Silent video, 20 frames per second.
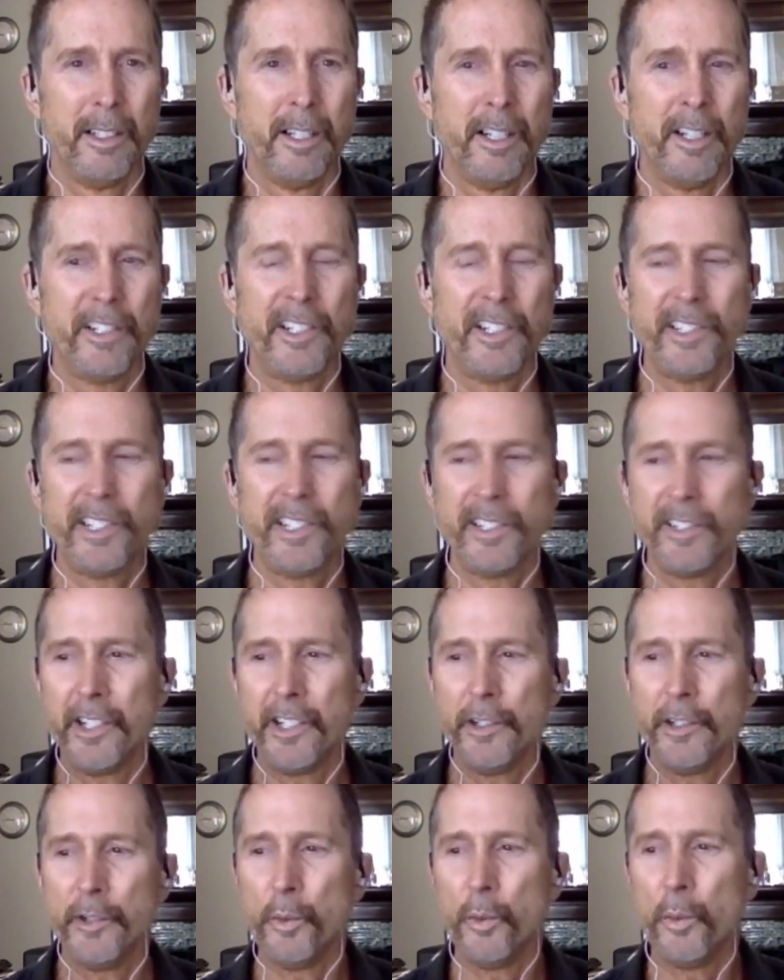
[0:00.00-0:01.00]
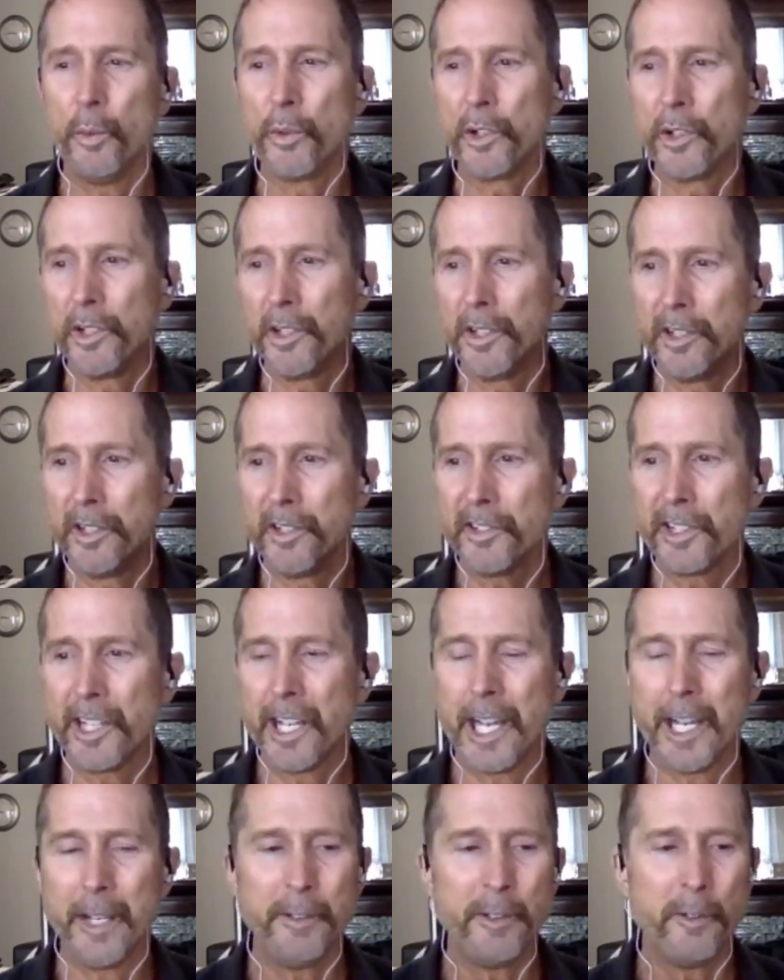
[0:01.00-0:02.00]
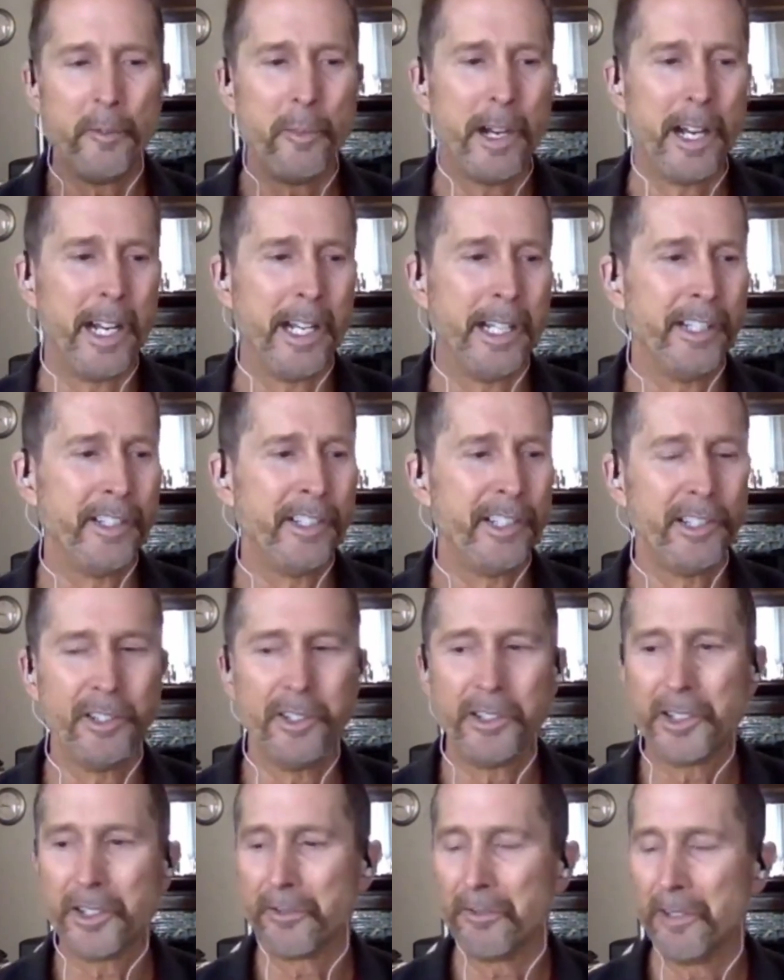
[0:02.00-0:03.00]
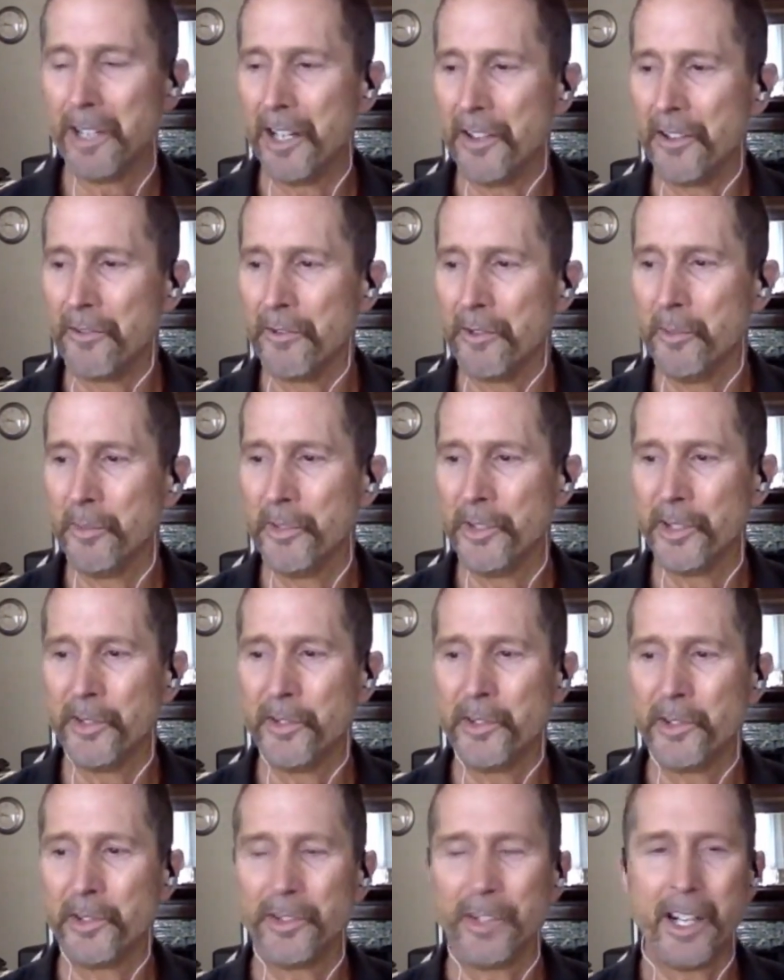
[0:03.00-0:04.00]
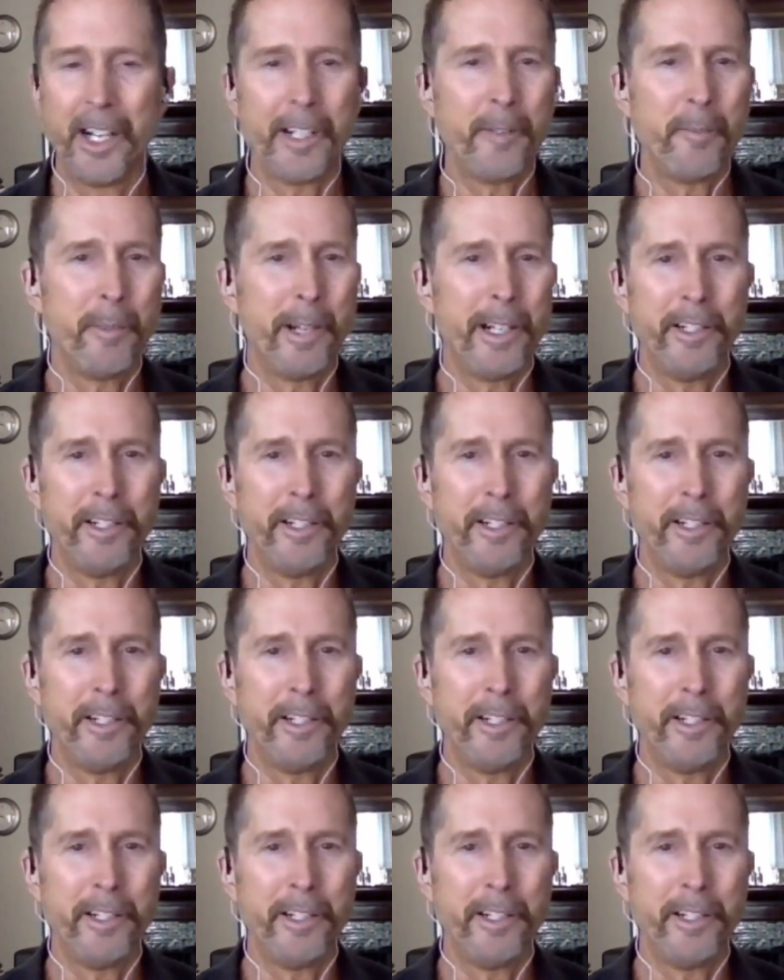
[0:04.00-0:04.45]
She says, these words came to mind. And she looked around the room. She goes, you're like my